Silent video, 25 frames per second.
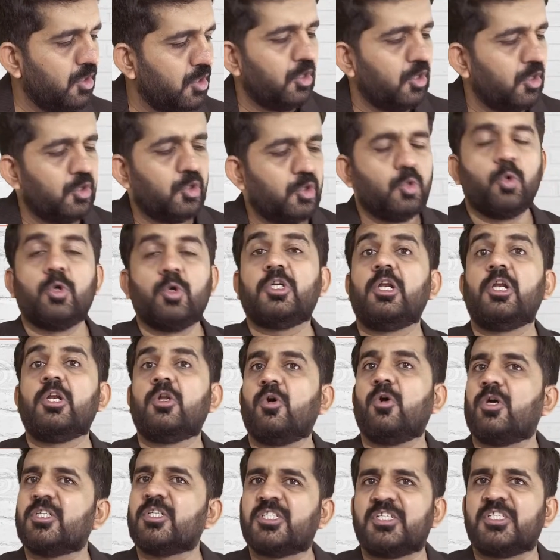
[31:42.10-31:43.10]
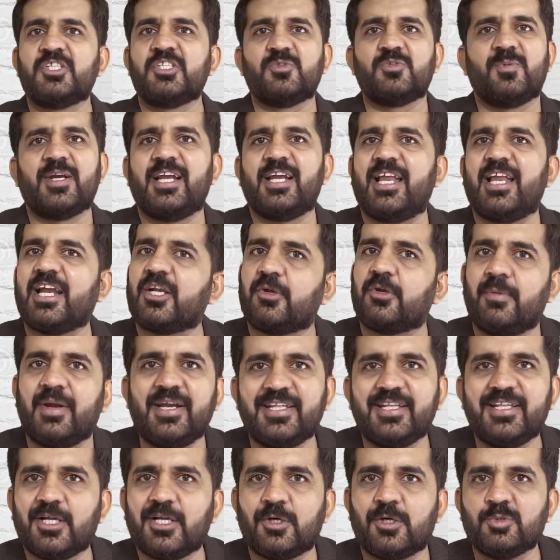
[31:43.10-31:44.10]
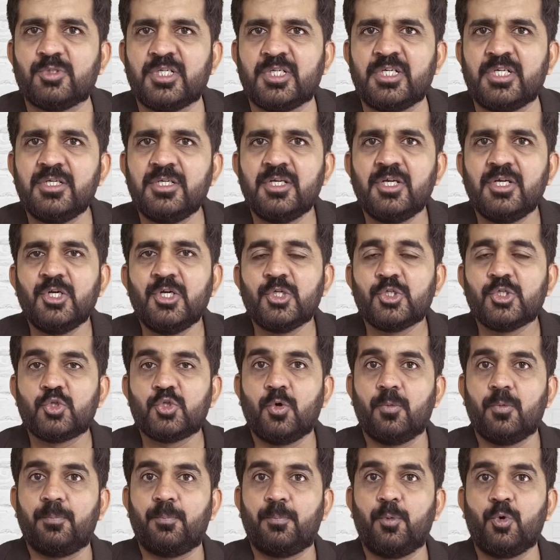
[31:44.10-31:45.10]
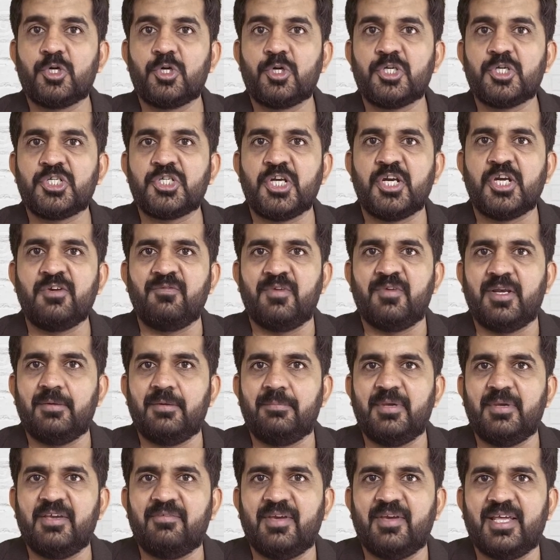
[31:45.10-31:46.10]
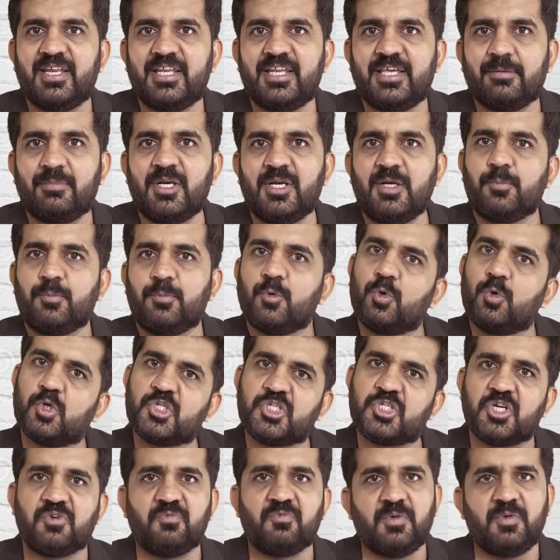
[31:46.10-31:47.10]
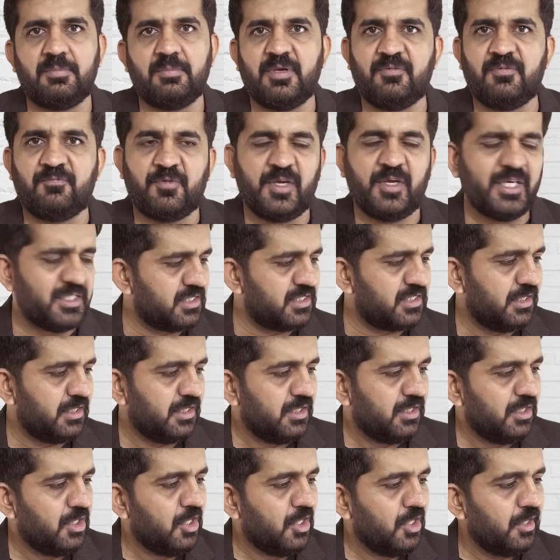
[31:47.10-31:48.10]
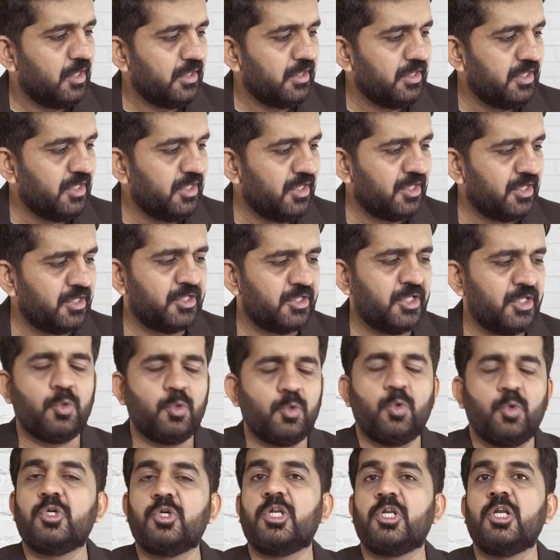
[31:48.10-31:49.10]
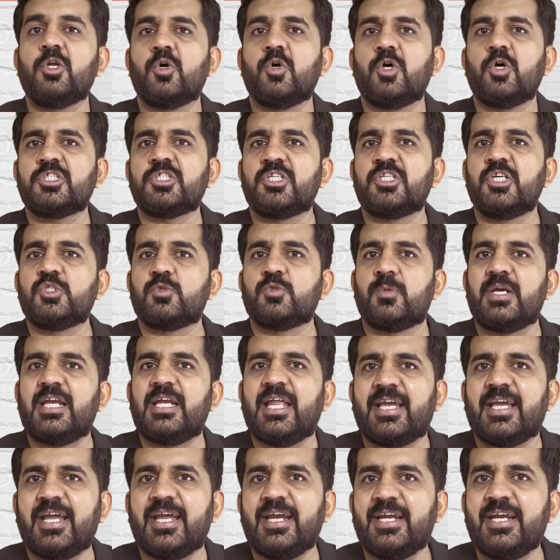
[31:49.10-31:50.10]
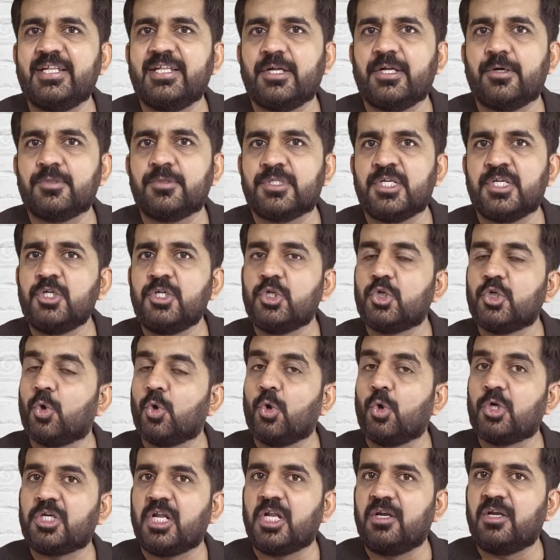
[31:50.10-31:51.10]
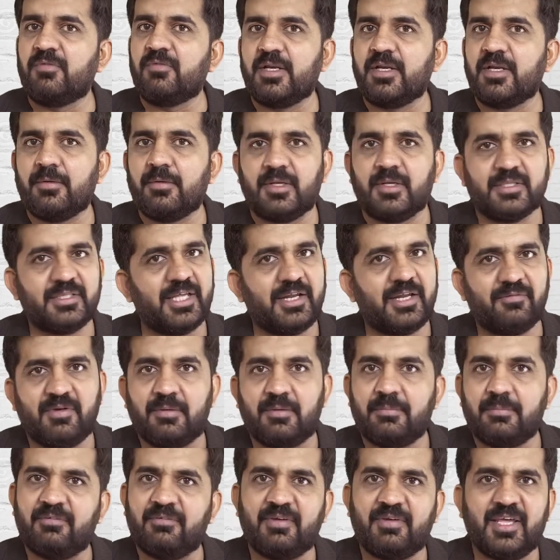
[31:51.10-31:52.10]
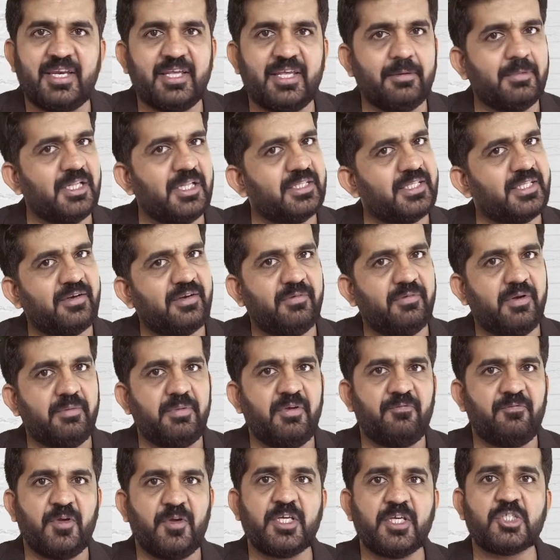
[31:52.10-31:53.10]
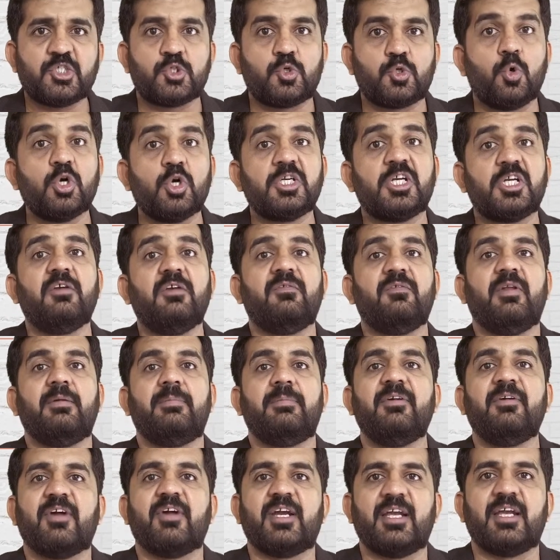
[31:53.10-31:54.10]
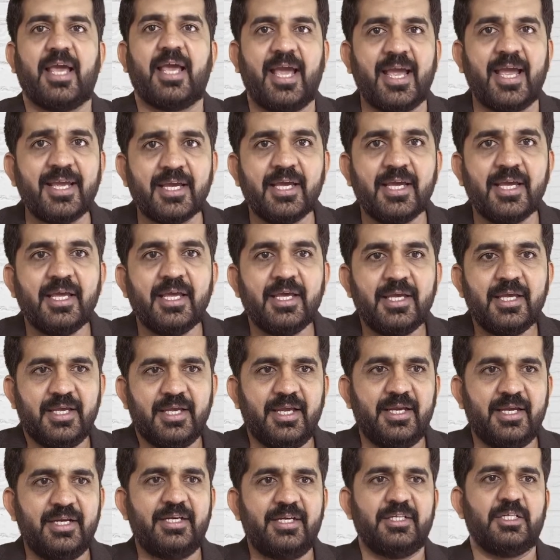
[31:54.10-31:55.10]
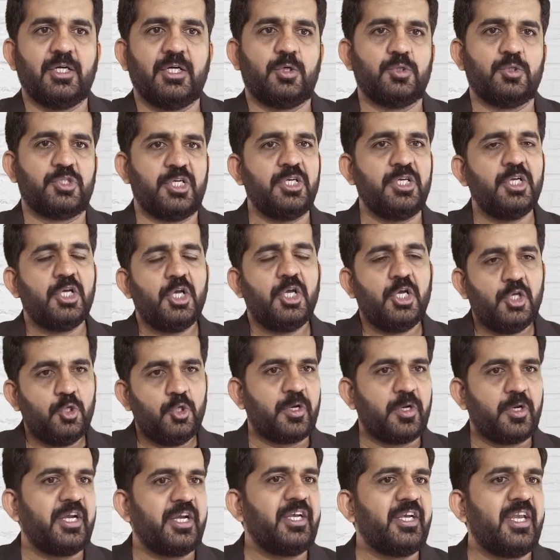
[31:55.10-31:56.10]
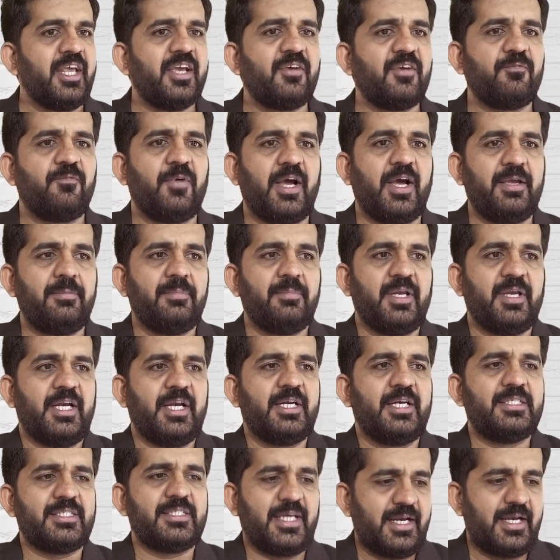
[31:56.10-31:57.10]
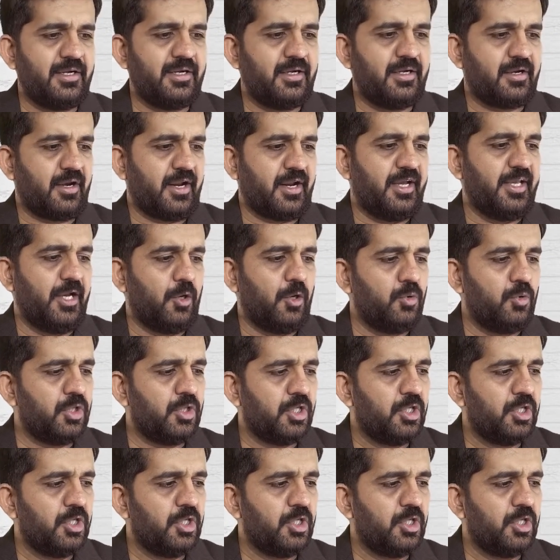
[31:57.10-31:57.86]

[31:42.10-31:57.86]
Total cost is 1,20,000. So portion will be variable, portion will be fixed. Here the total cost is 1,80,000. Total will there will be variable, there will be fixed. Total will be 1,80,000. You can take 5 minutes and try out.